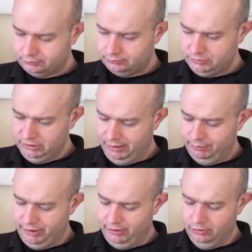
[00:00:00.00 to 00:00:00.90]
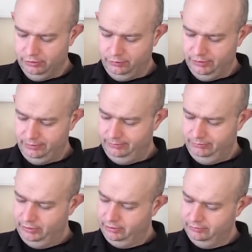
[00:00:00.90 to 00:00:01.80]
I'm pretty good with,
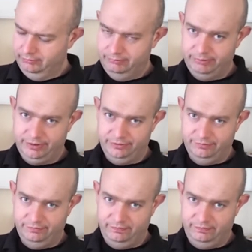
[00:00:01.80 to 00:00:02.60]
you know, bits of